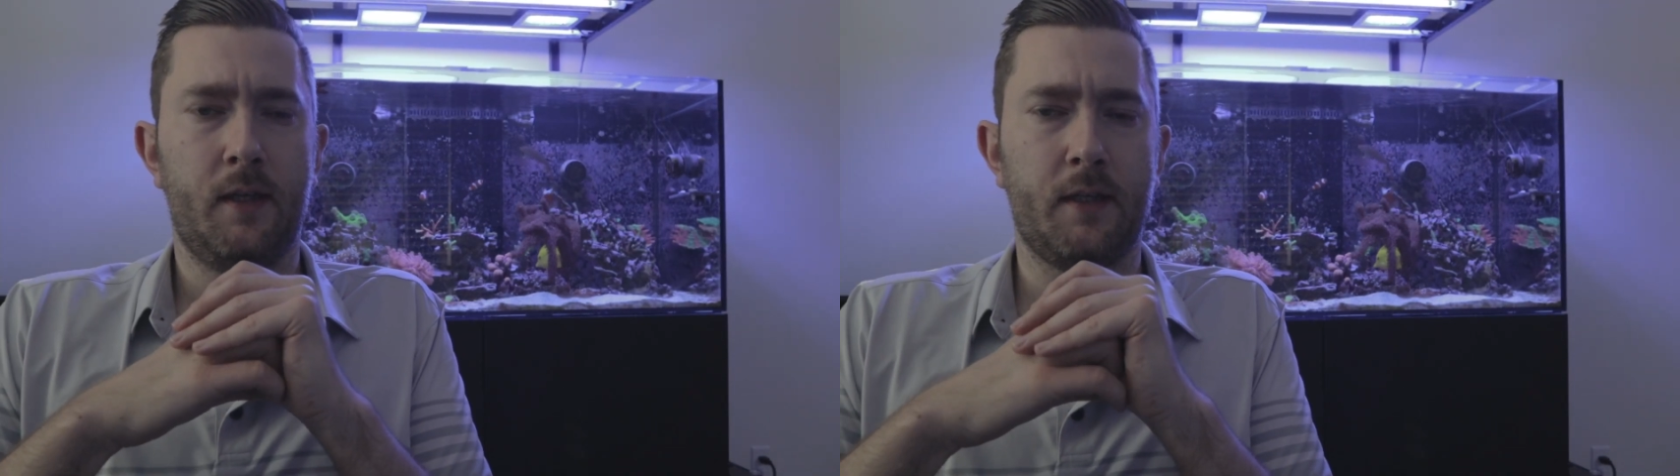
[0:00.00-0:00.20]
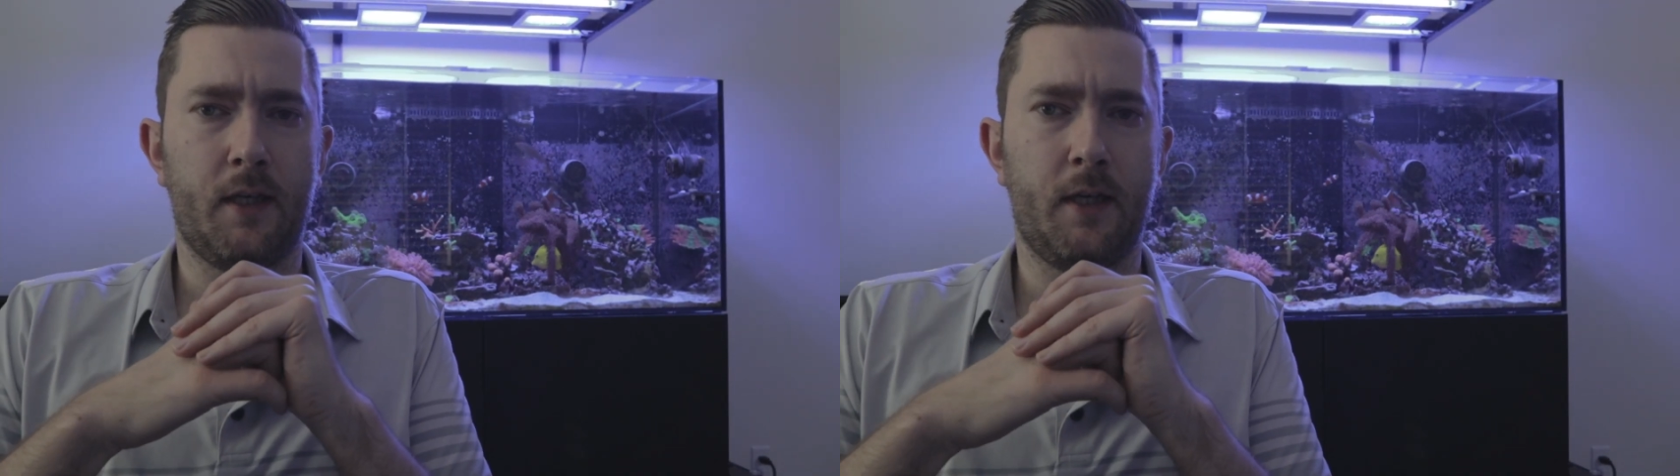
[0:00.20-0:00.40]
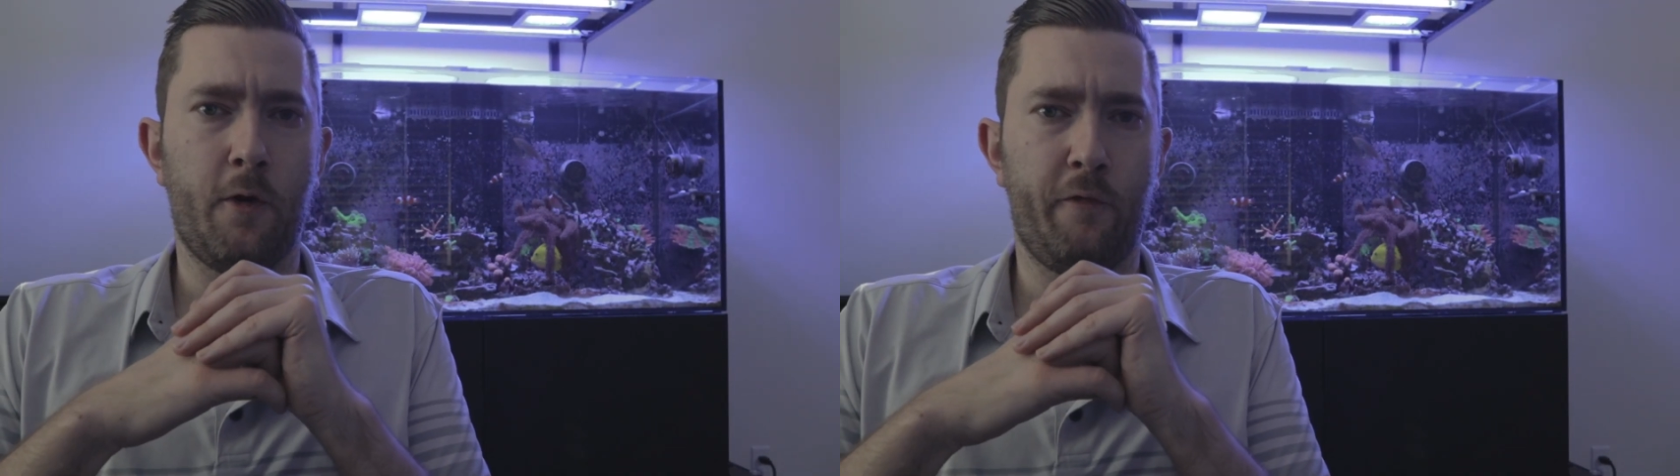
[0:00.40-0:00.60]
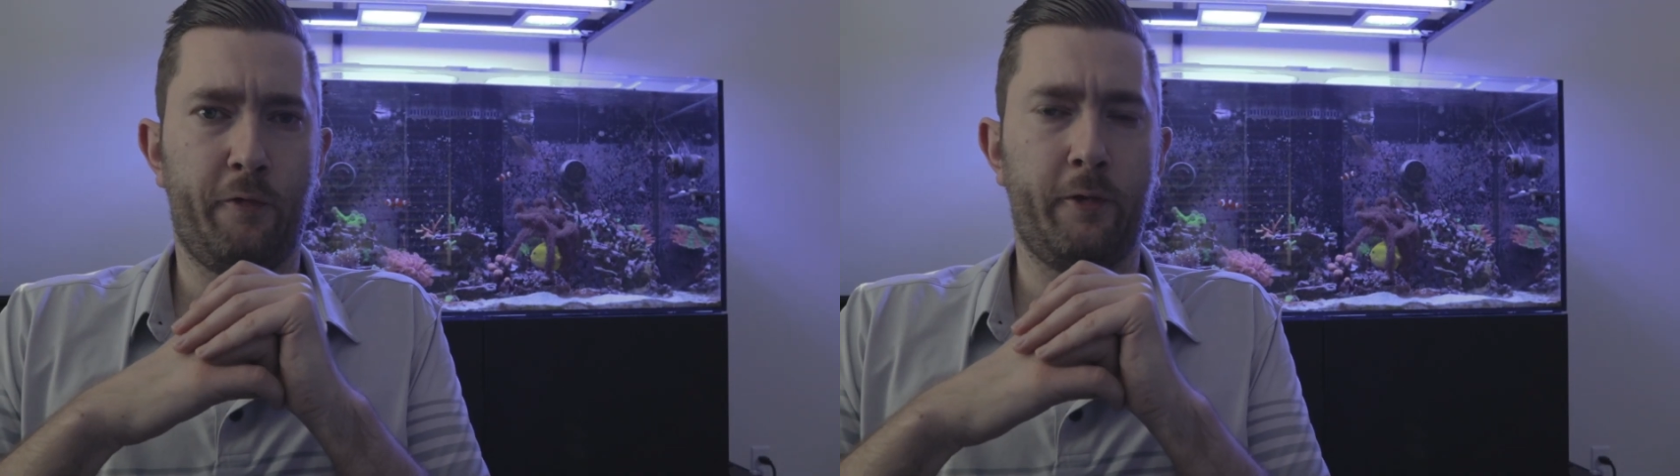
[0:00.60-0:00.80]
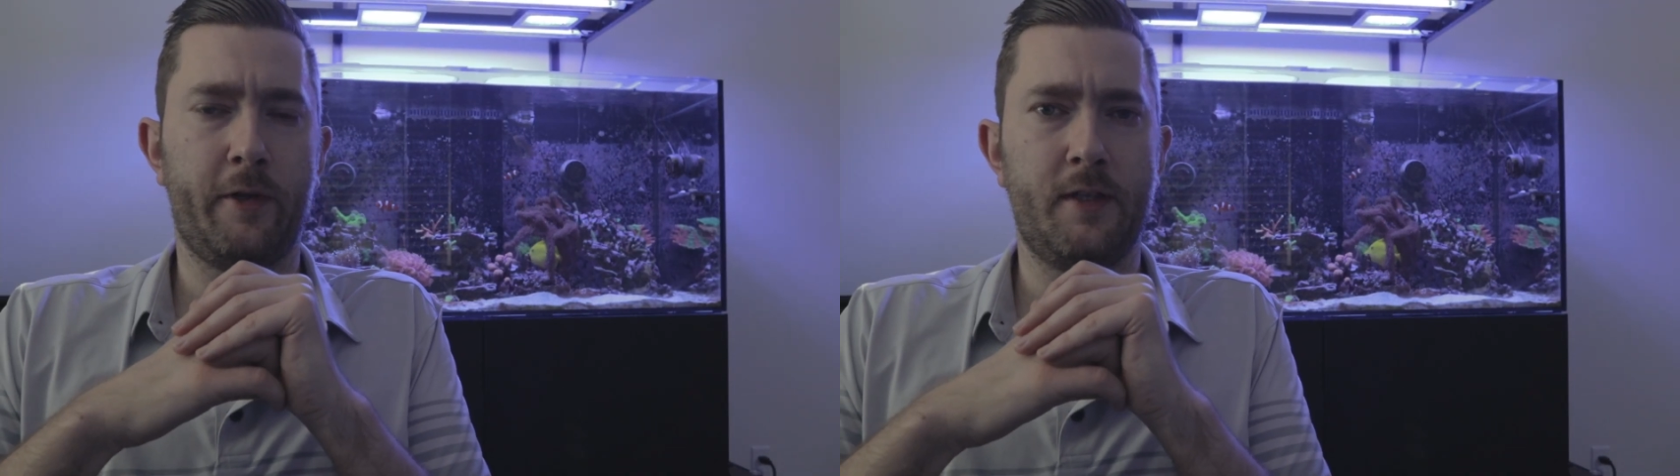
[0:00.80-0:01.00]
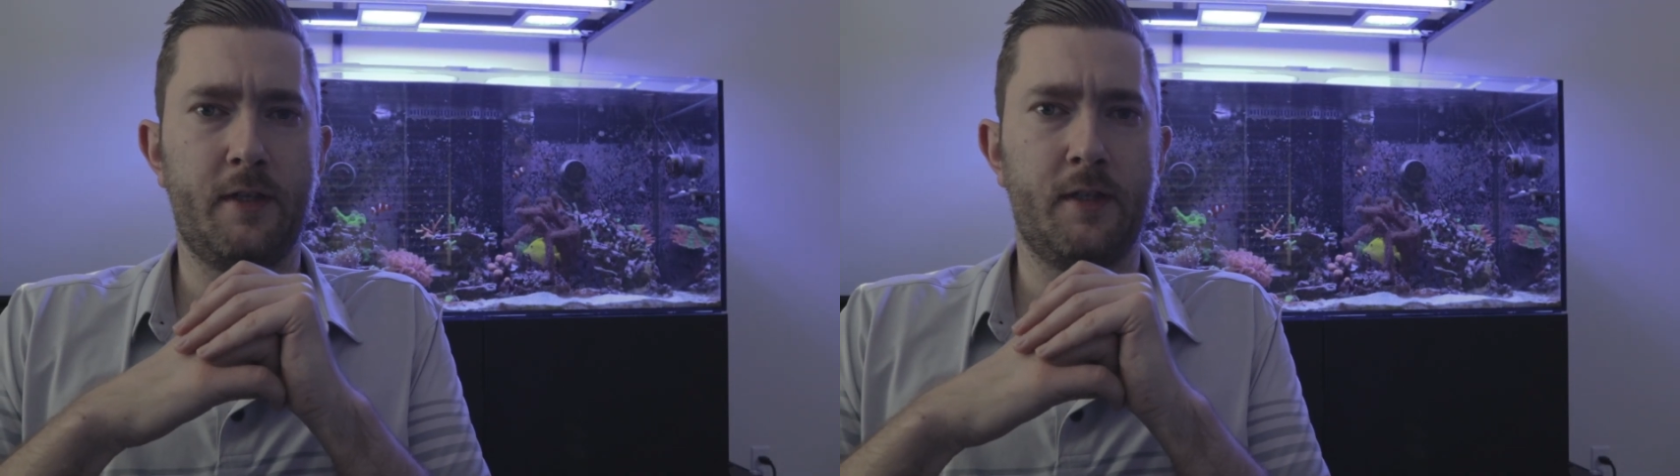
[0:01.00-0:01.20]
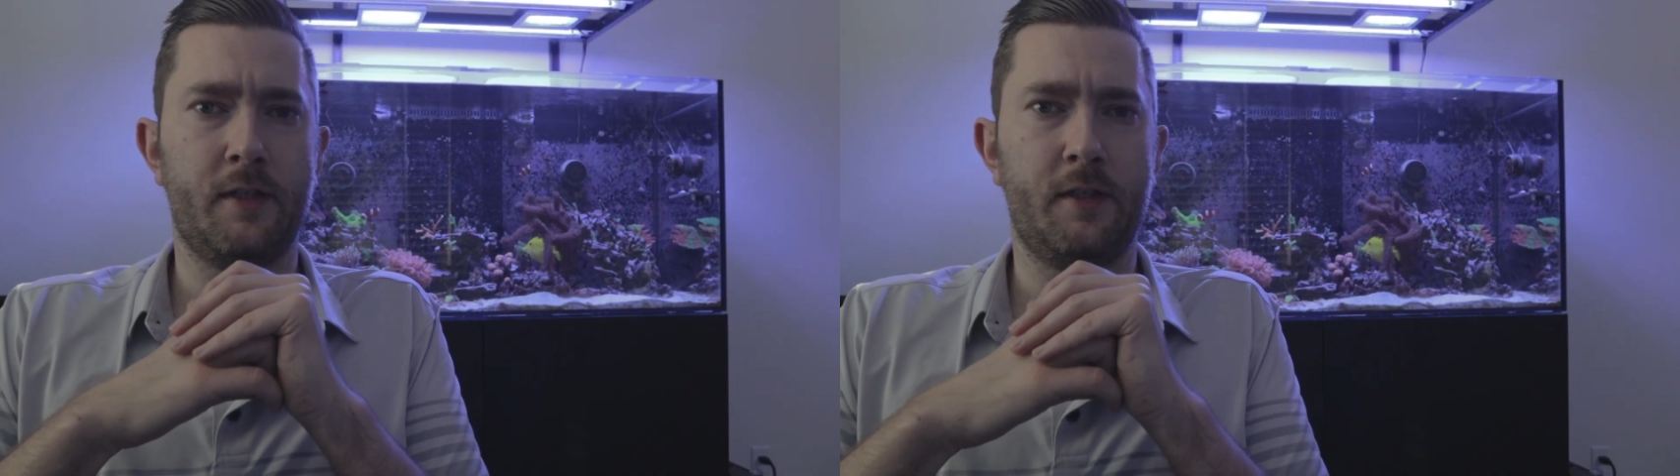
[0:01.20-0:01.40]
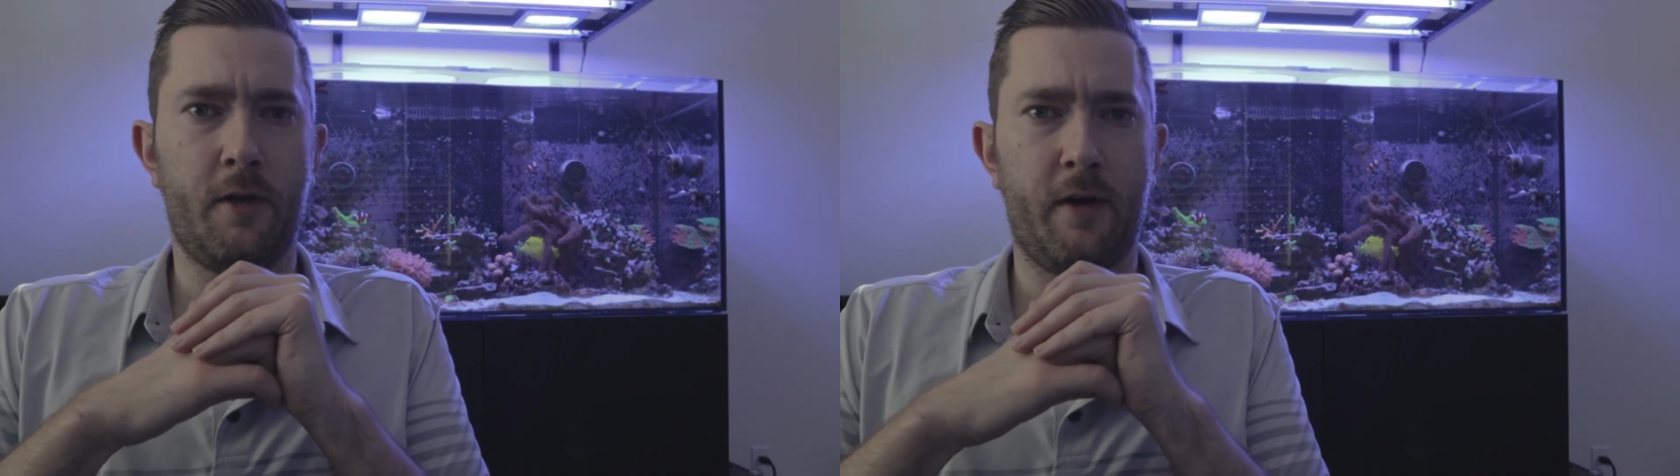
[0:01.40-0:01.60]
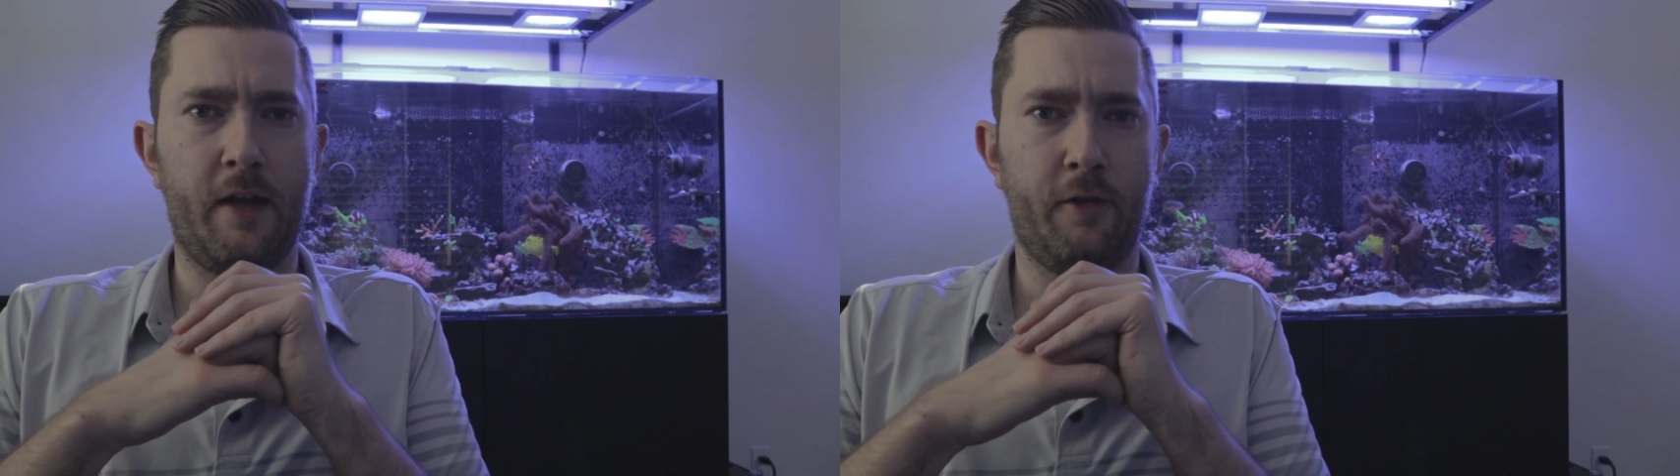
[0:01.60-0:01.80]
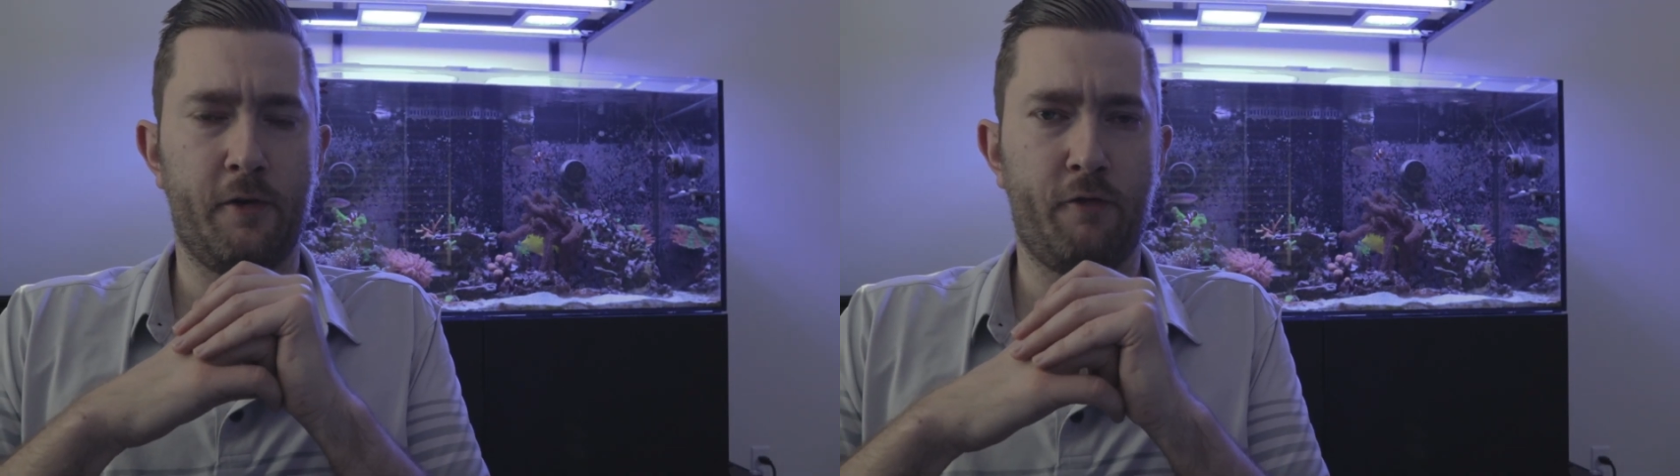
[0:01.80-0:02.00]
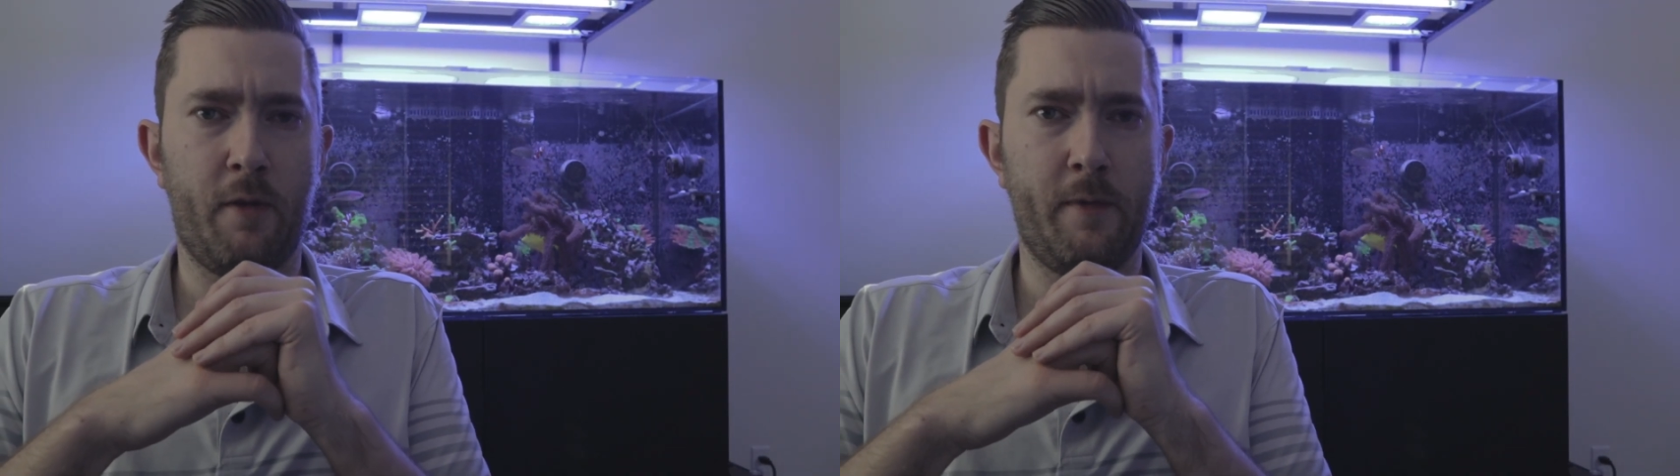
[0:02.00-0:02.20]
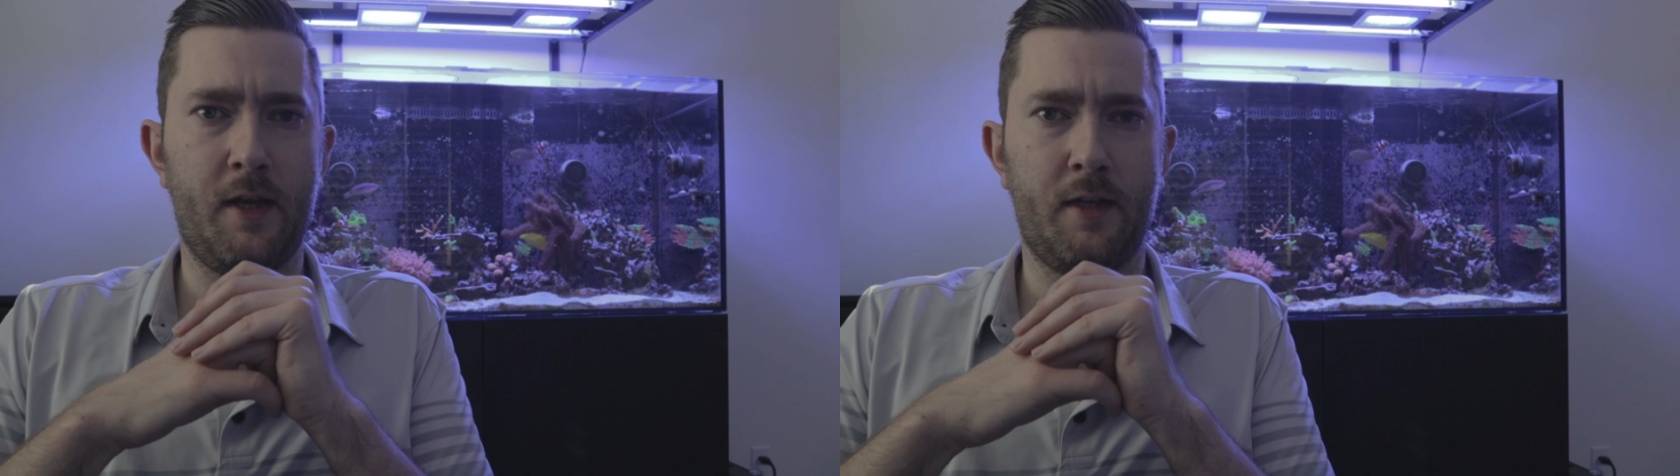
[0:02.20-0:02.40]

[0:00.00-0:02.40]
hopefully, you know, I learned from it,